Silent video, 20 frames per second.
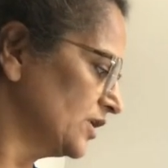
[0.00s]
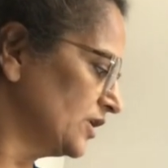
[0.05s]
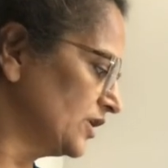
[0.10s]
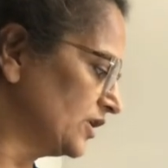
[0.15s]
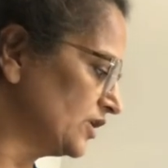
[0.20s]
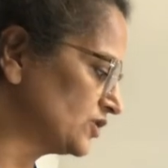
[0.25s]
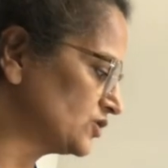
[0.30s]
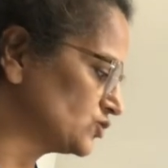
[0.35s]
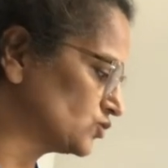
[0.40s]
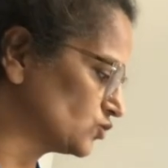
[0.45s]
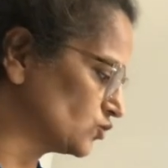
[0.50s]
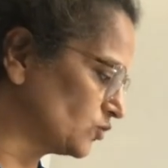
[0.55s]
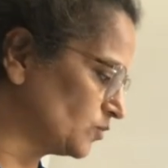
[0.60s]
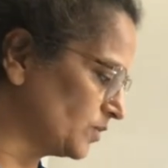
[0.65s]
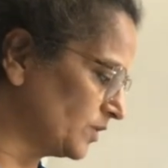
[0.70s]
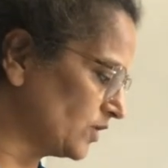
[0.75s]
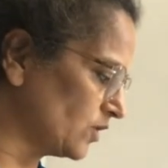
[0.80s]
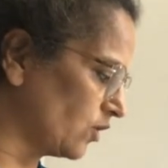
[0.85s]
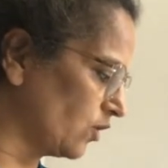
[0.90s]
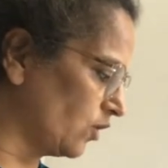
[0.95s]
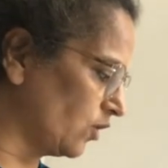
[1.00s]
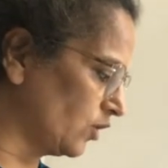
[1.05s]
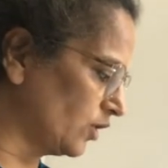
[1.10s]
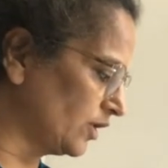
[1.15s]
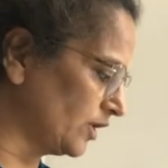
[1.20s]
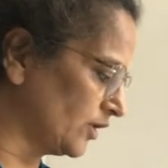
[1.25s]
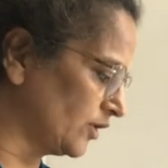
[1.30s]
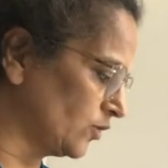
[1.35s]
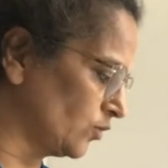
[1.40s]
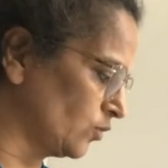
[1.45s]
it should be all
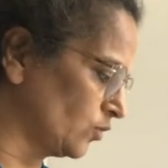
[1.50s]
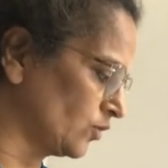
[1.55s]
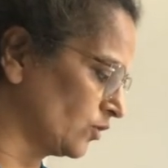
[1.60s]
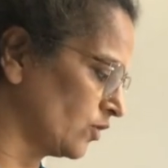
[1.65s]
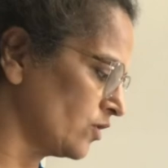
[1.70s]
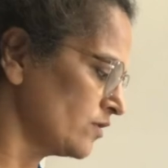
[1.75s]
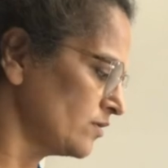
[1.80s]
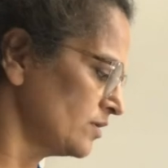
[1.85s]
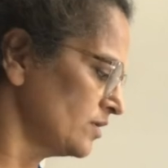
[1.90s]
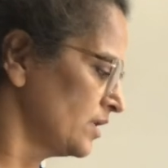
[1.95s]
known on